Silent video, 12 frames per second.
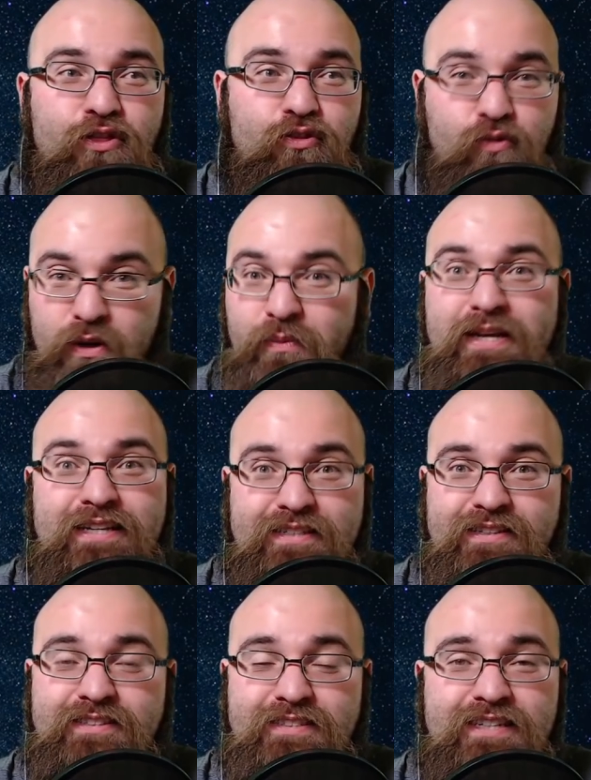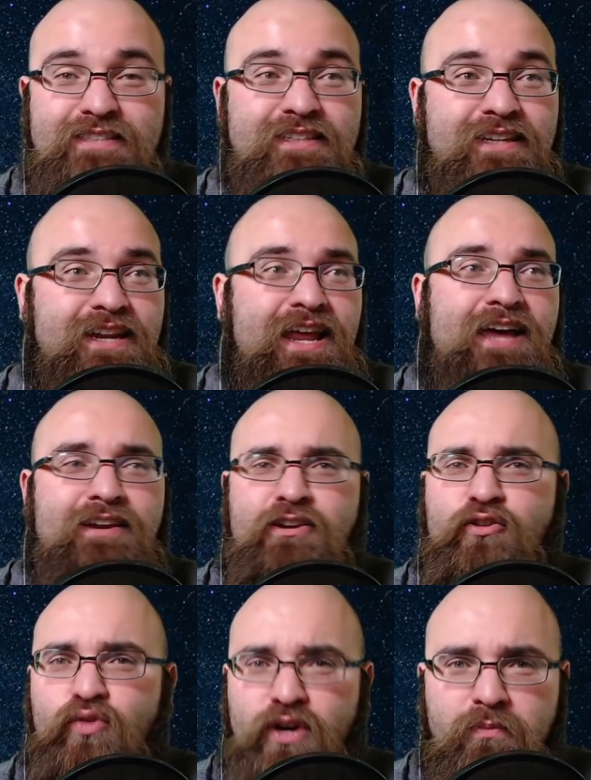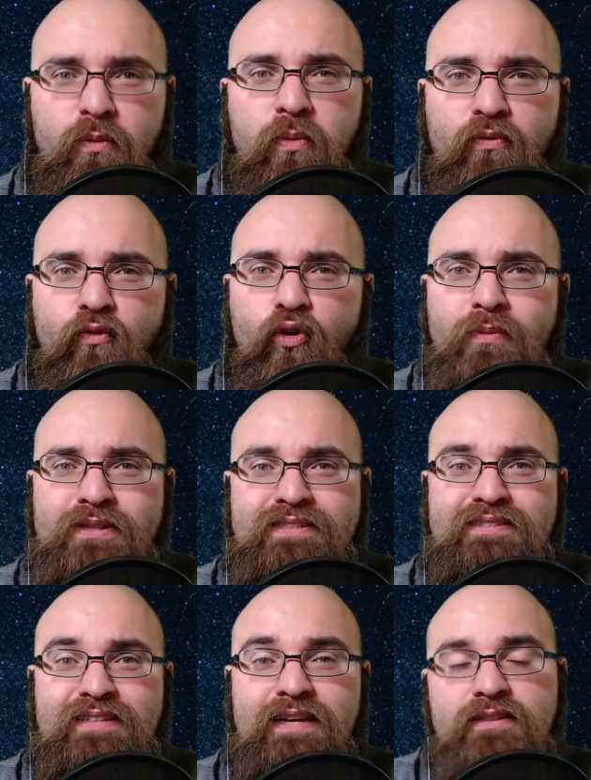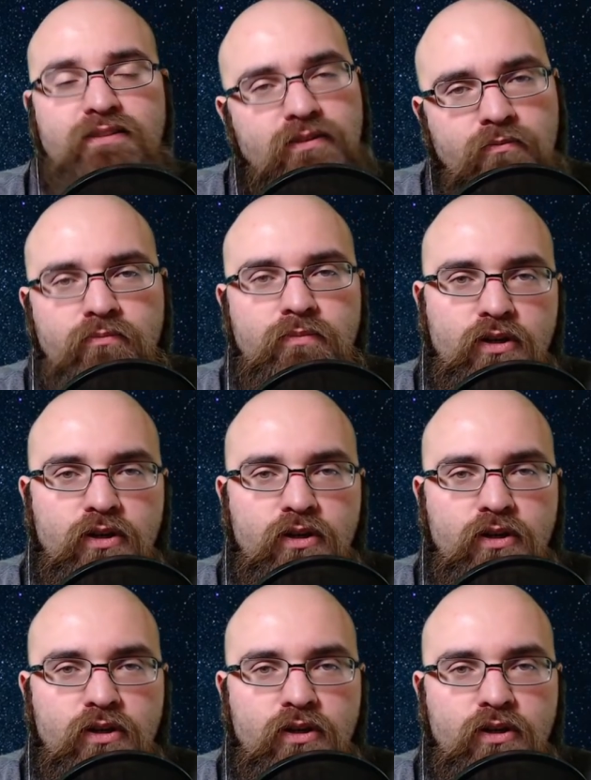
3 weeks of the season and had incredible performances against some,